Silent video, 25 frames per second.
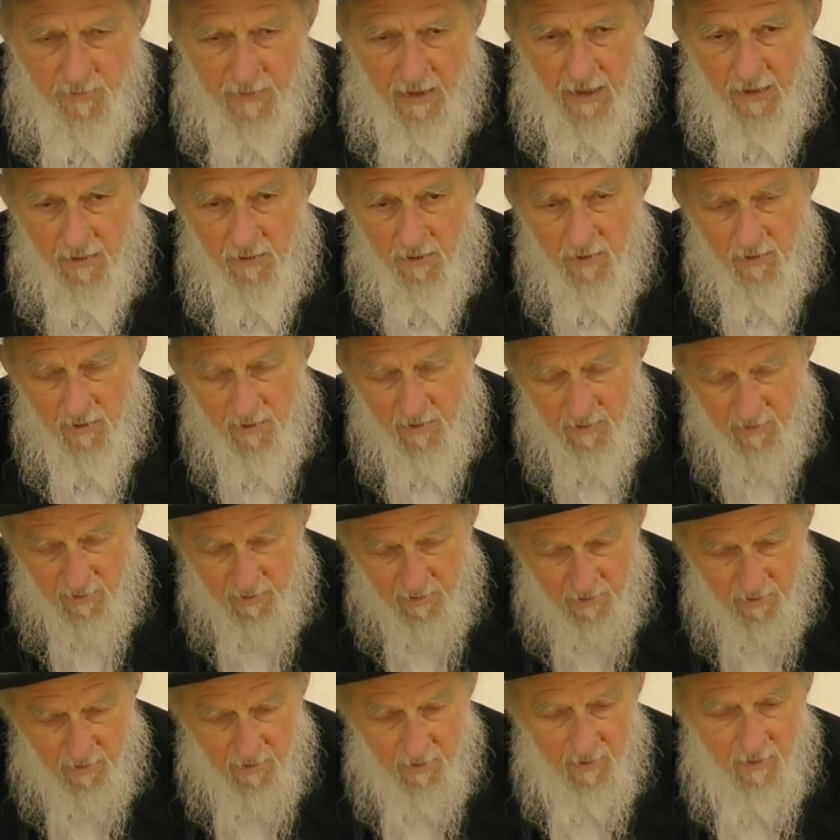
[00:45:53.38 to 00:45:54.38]
and
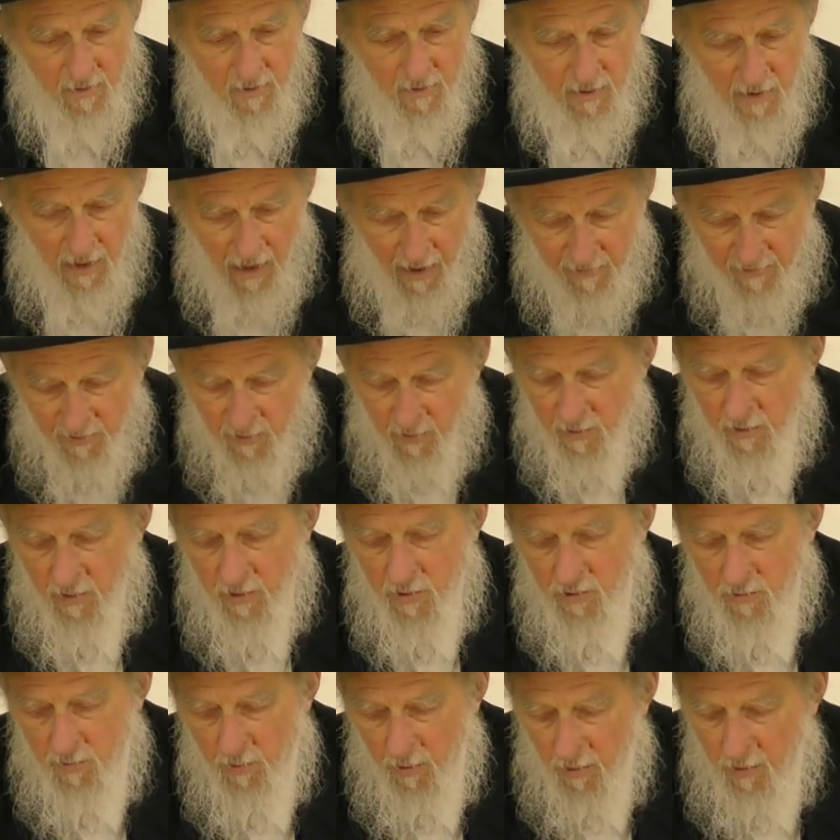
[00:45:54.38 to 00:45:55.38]
damn to
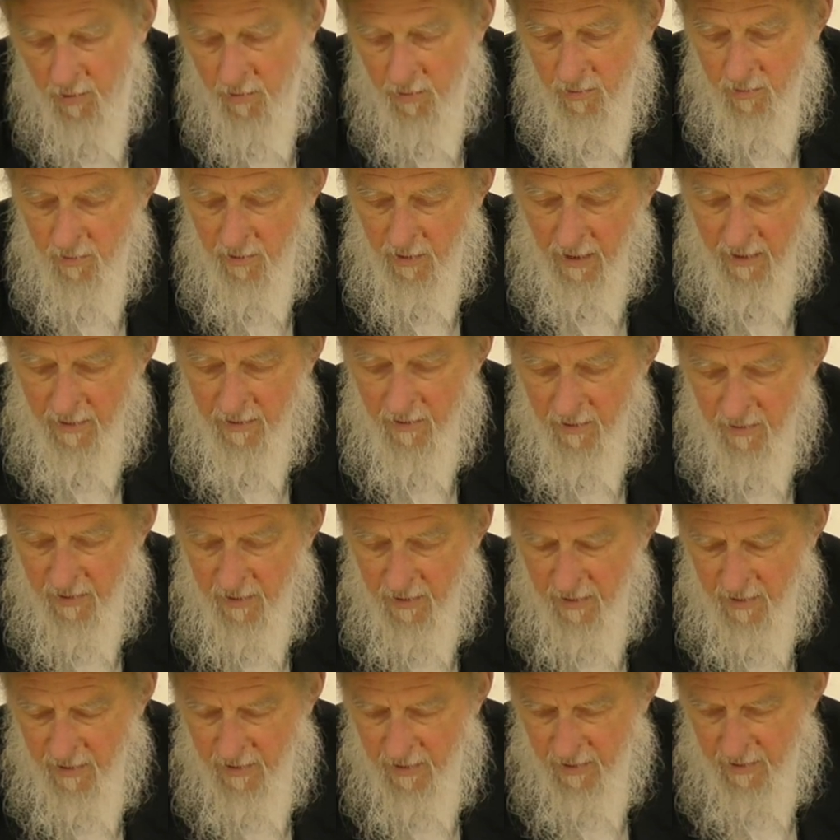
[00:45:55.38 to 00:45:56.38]
Kodesh Baruch Hu that
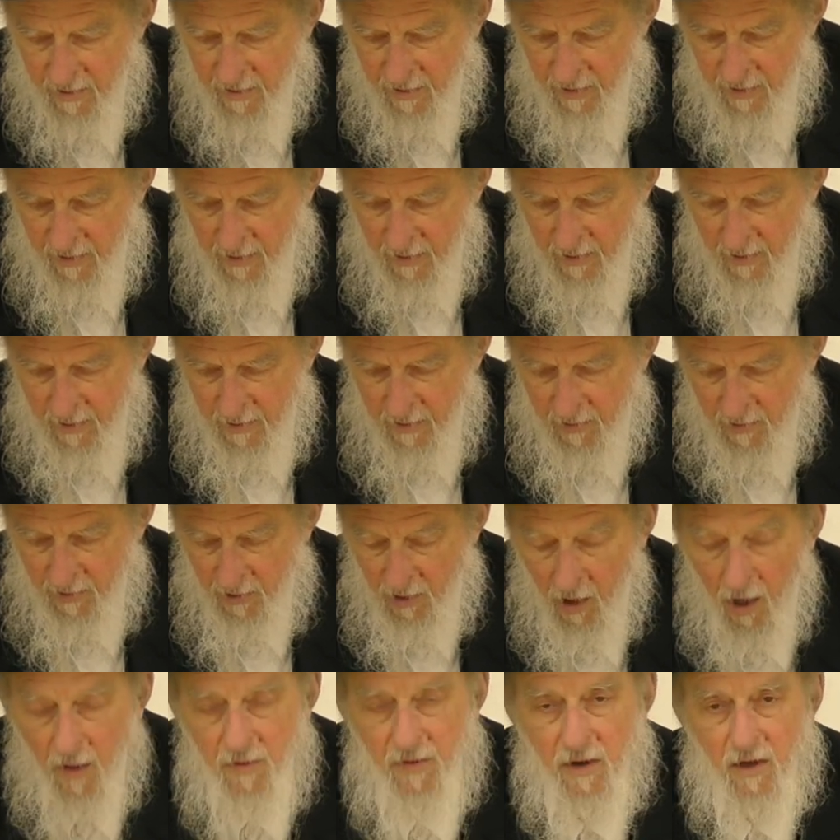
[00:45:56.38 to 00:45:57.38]

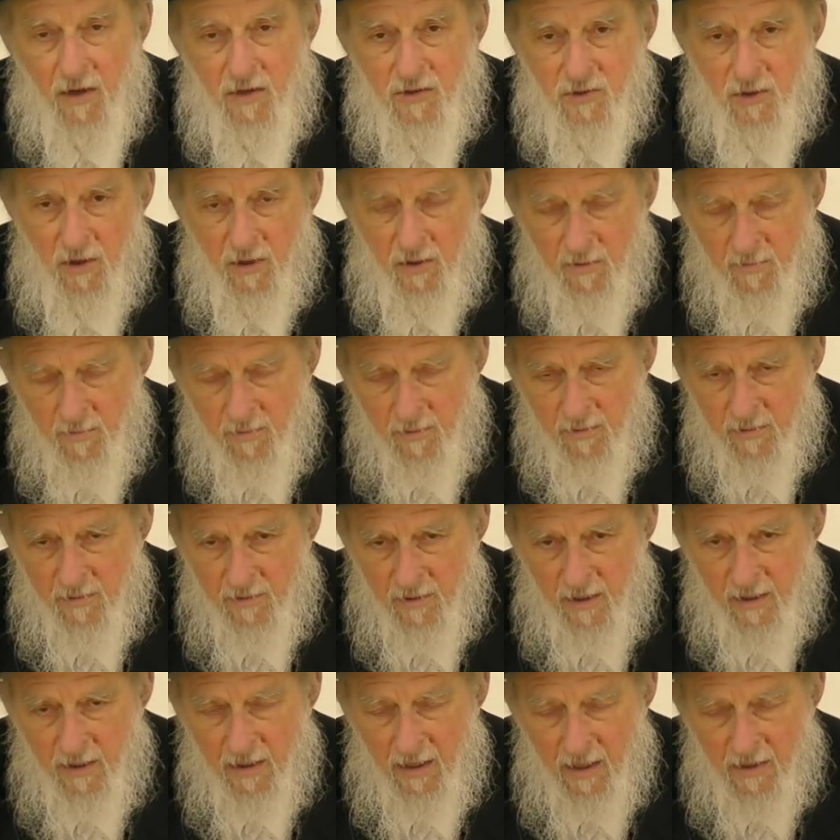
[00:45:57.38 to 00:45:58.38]
the other chasarim
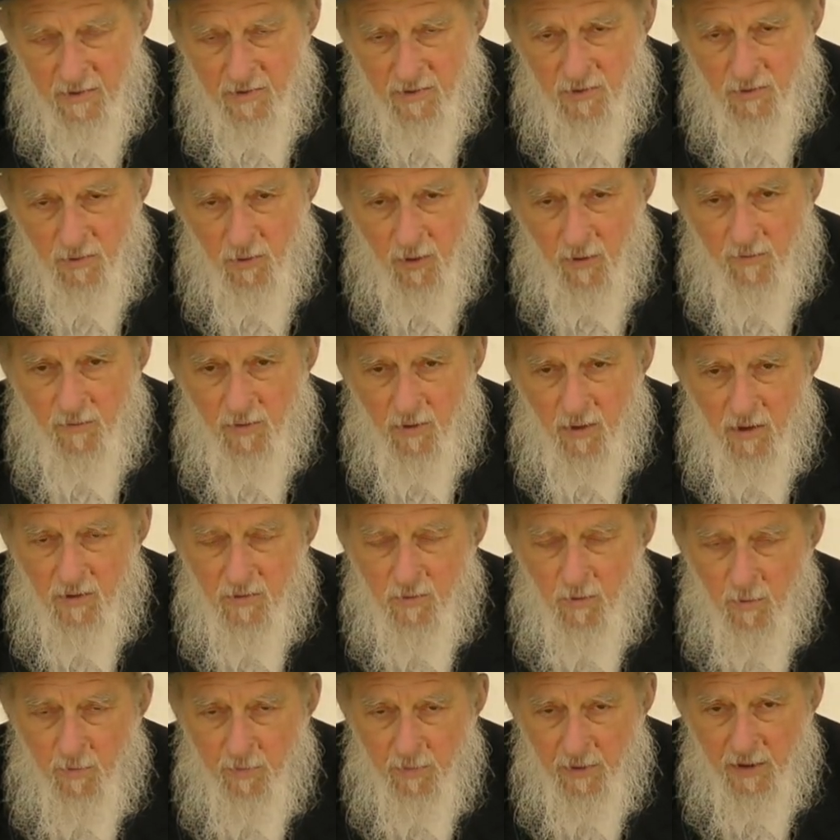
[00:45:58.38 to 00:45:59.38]
that he has in store for us
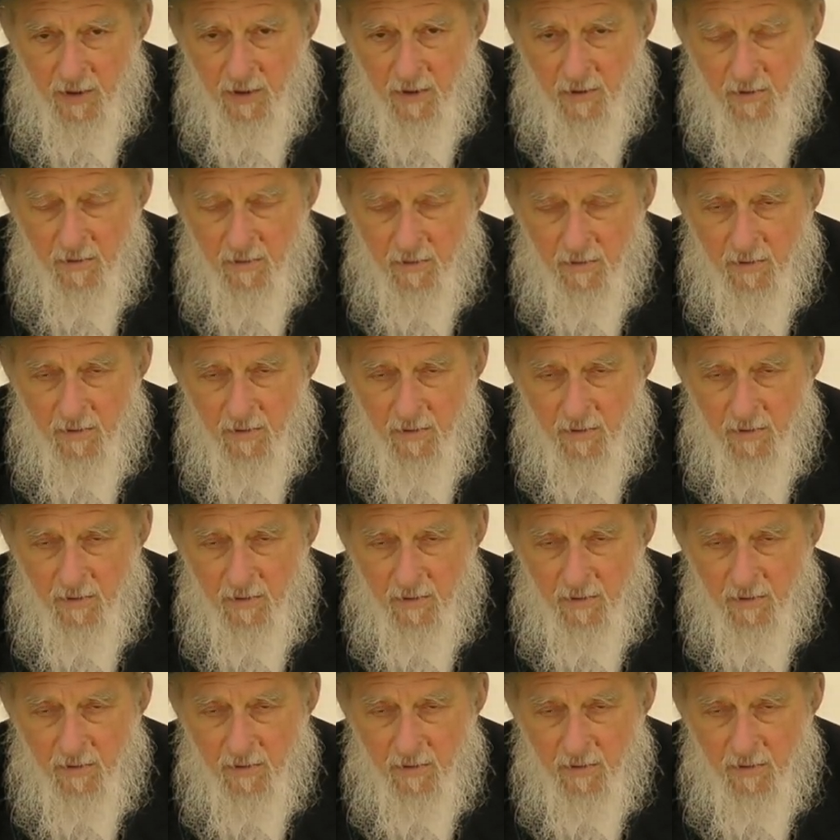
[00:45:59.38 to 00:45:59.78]
will be